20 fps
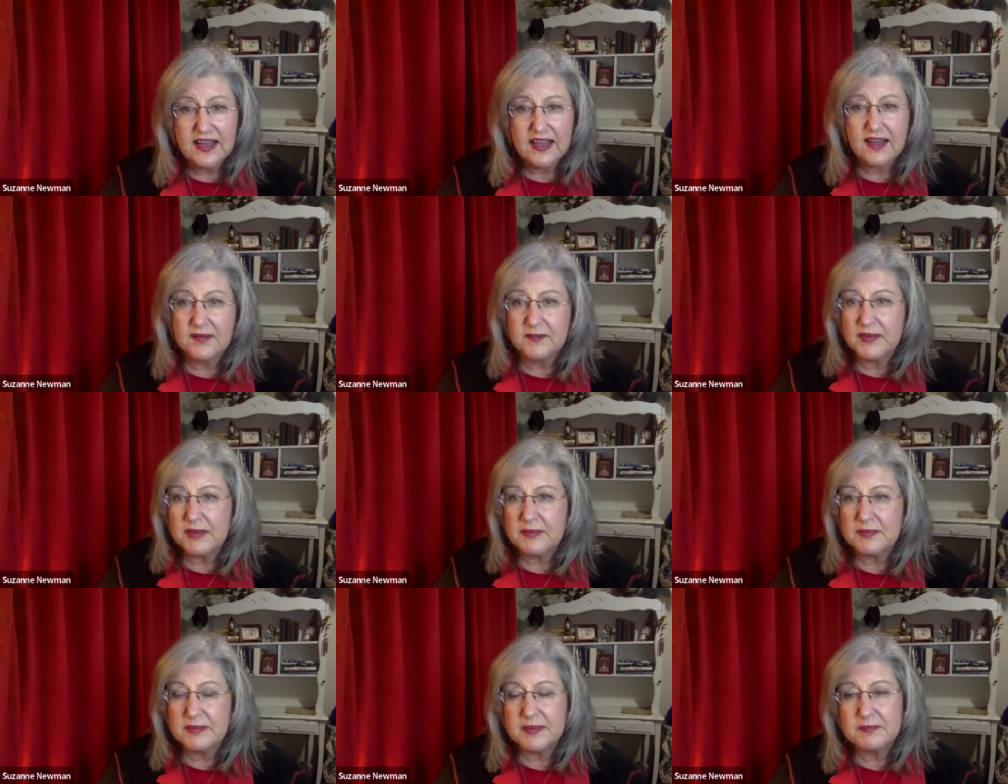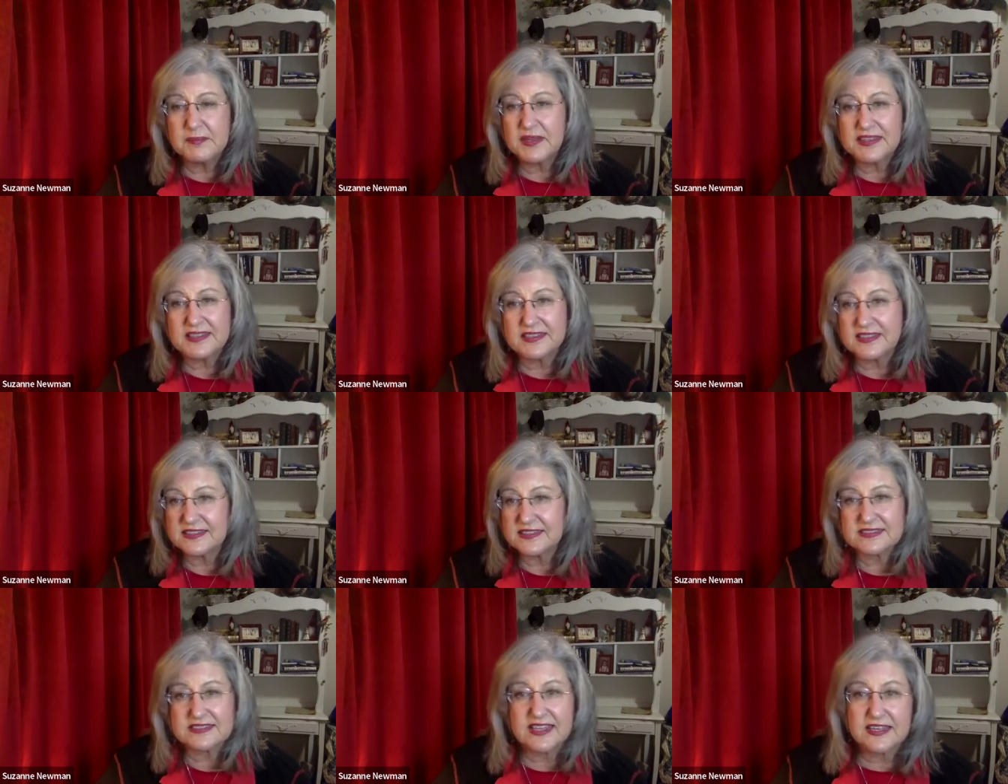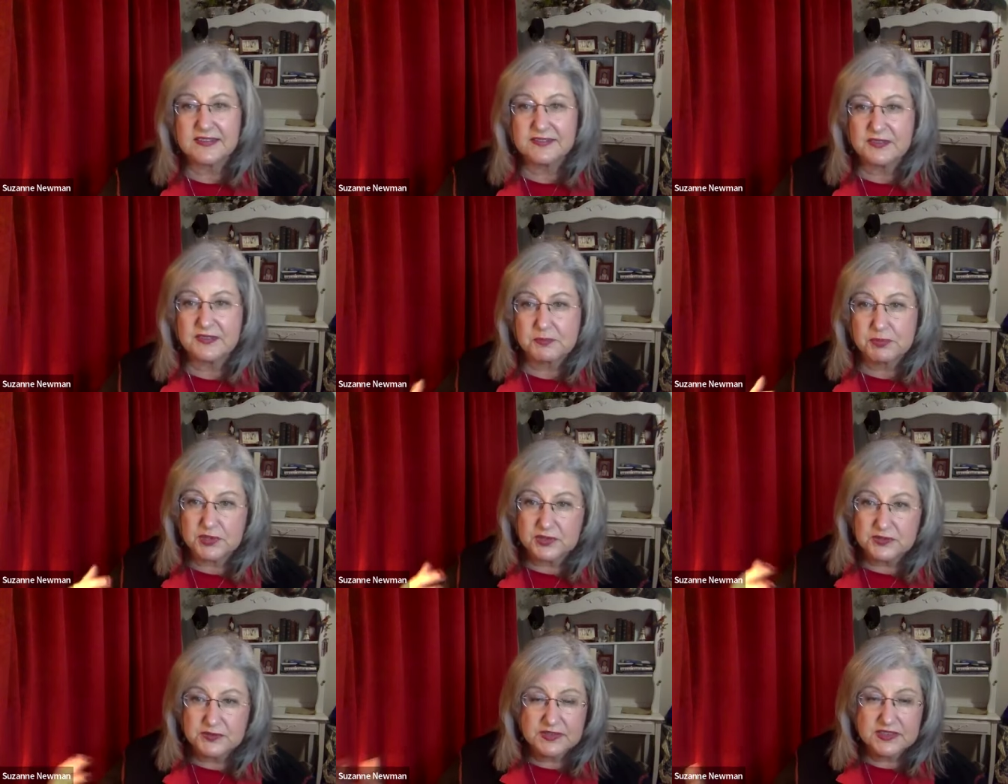Uh, maybe, but because they've
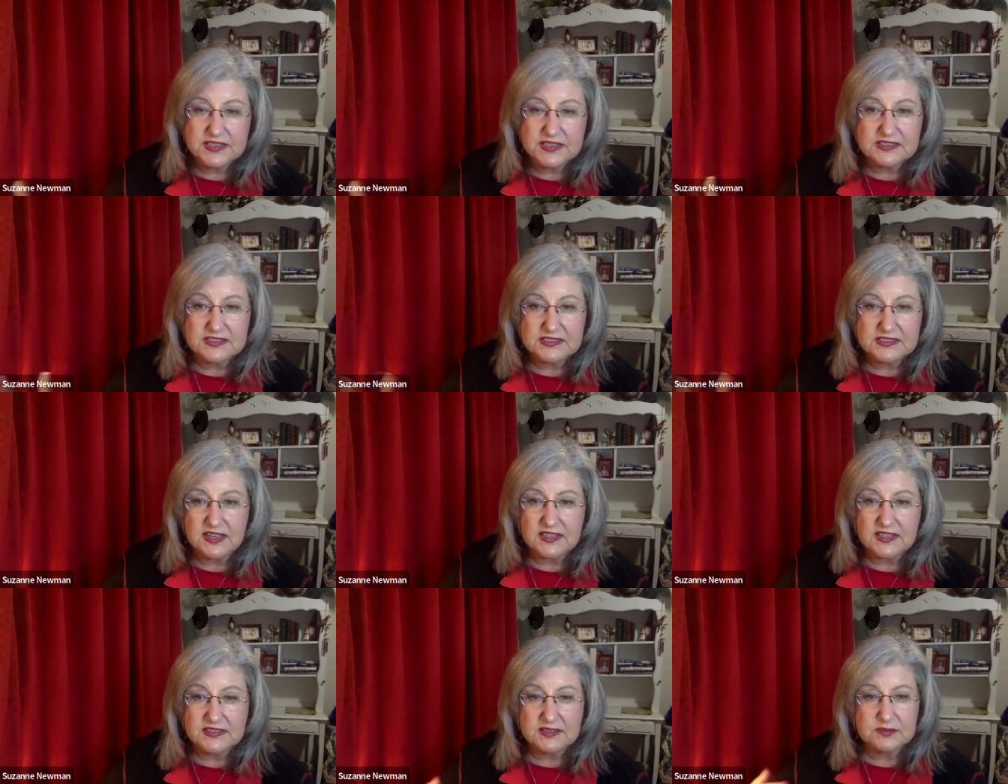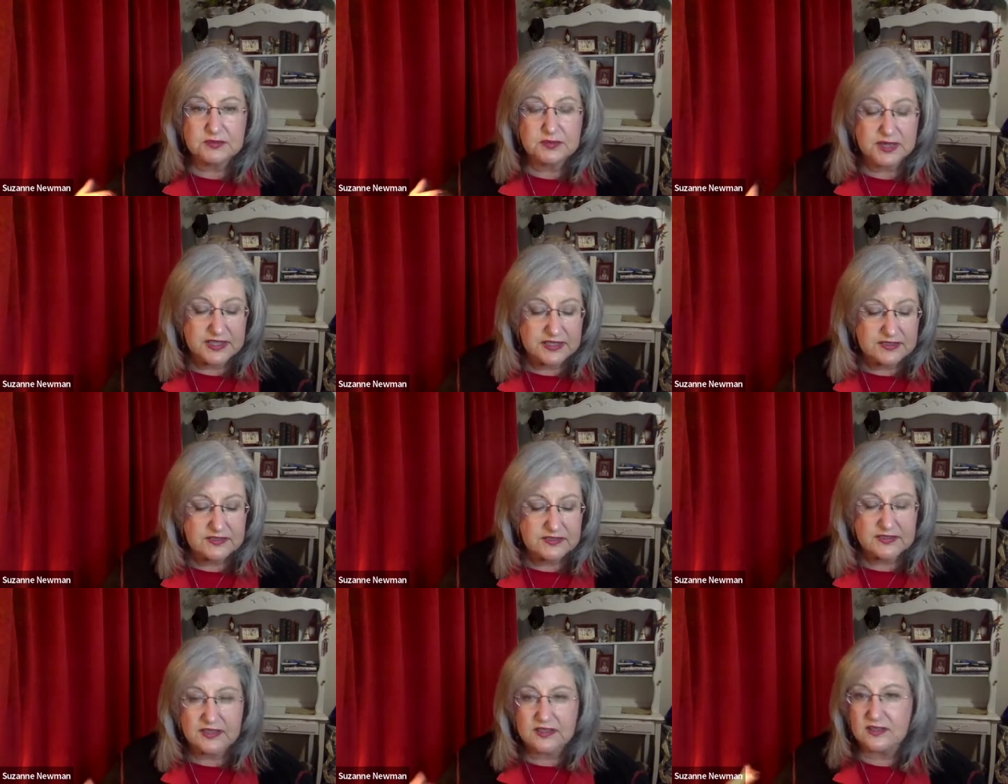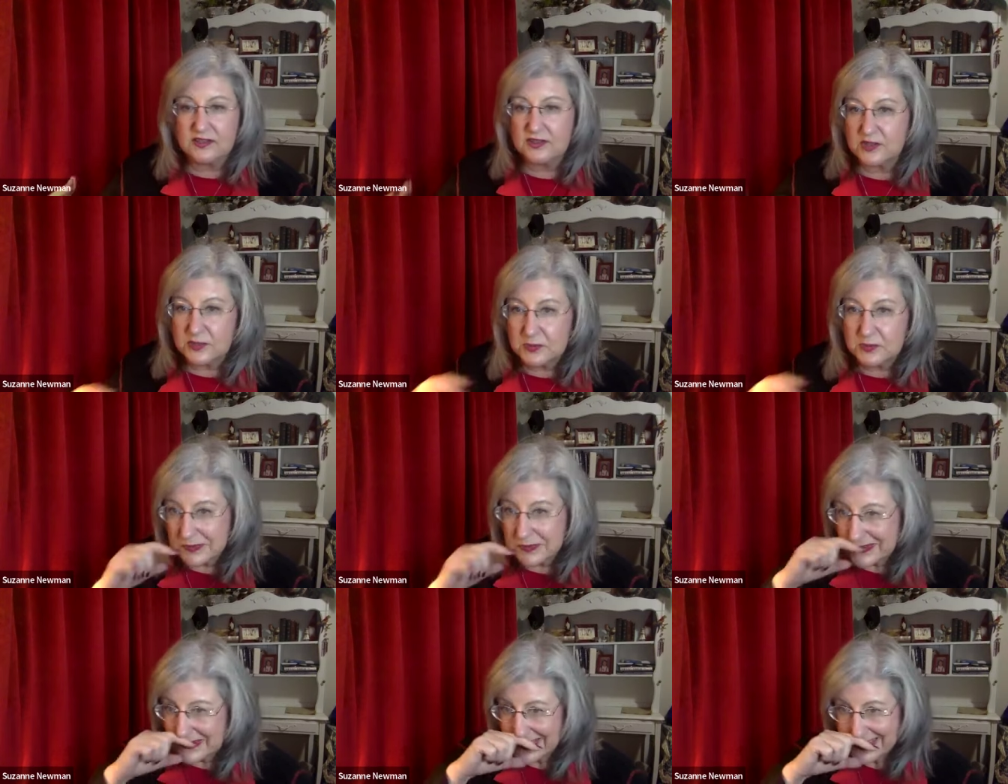proven it's not the rain or the
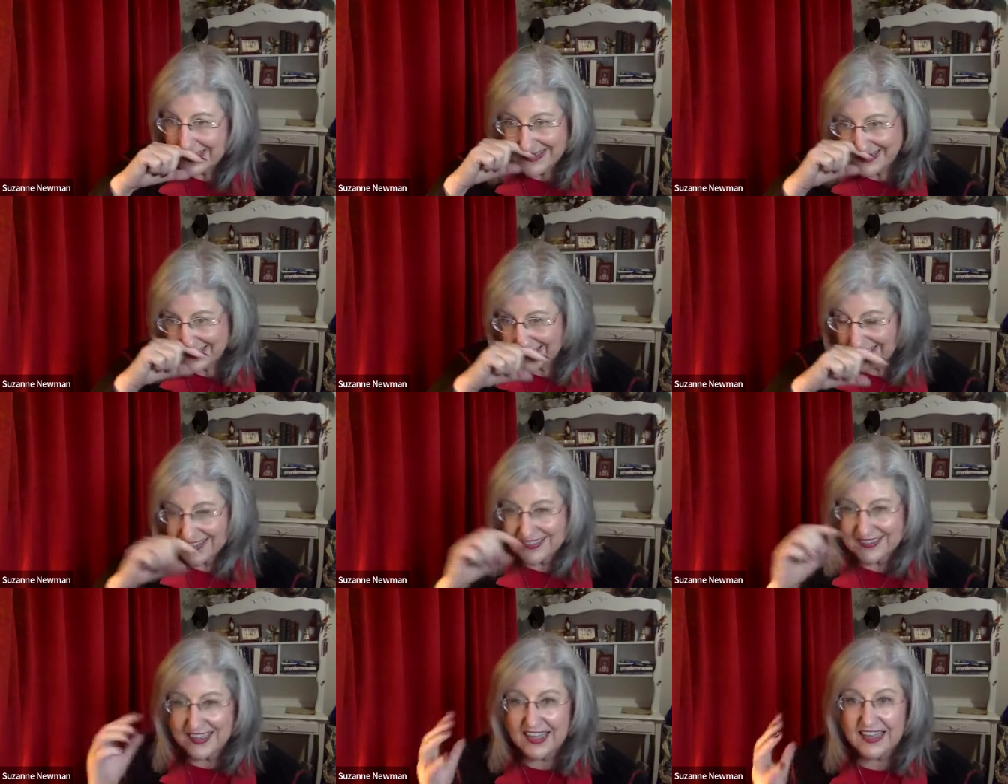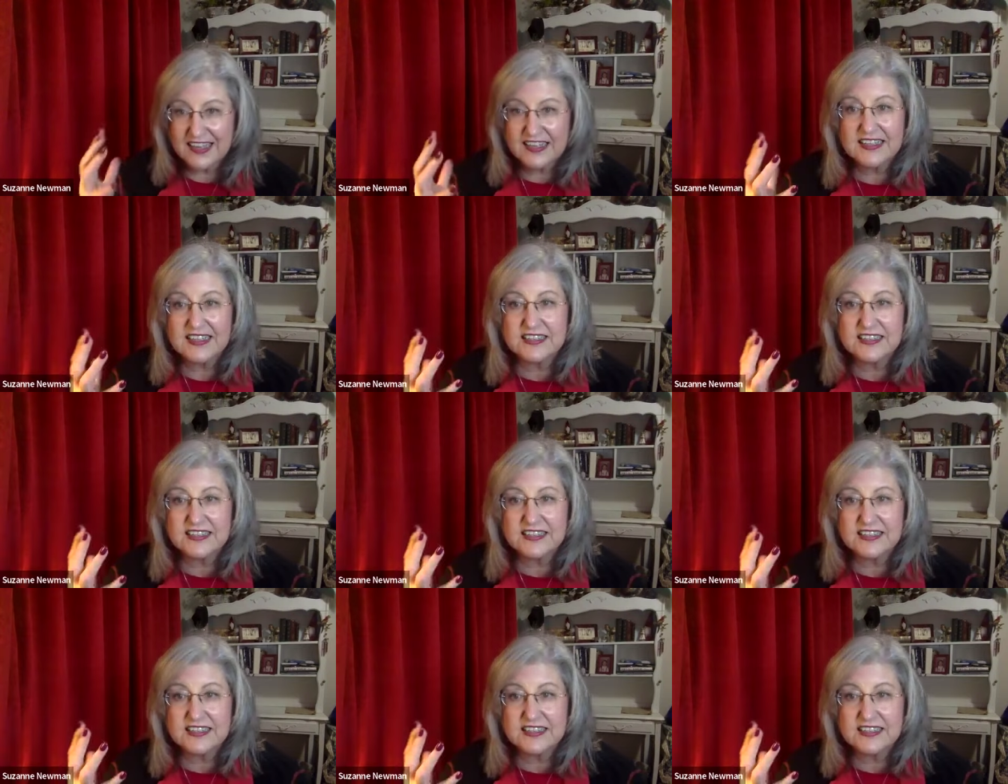gloom or anything like that.